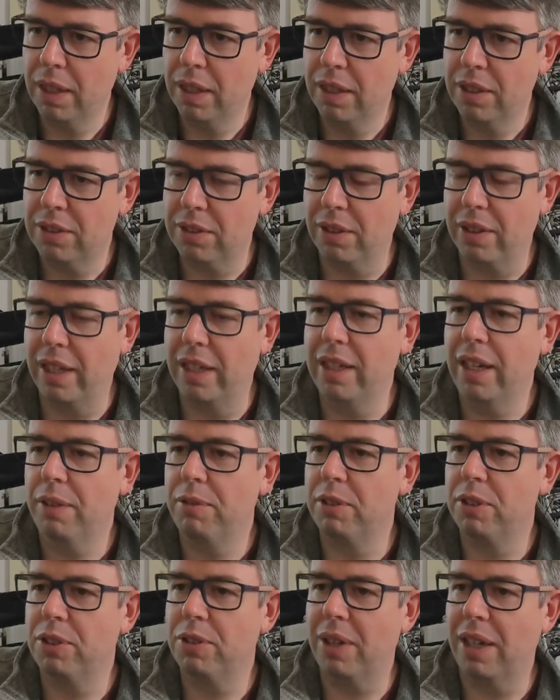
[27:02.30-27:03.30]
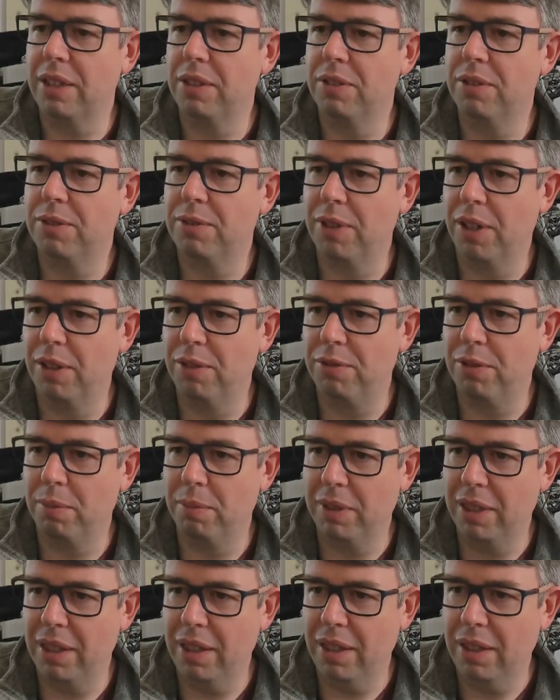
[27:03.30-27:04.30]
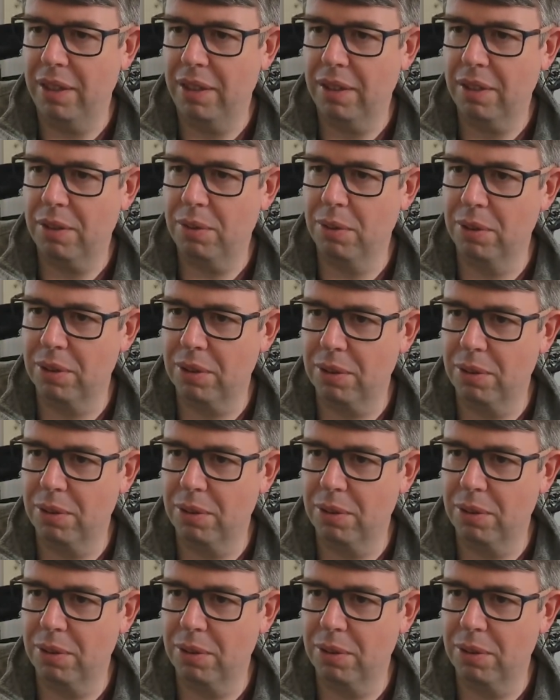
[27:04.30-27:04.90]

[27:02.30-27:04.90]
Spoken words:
So they never transfer from the Quad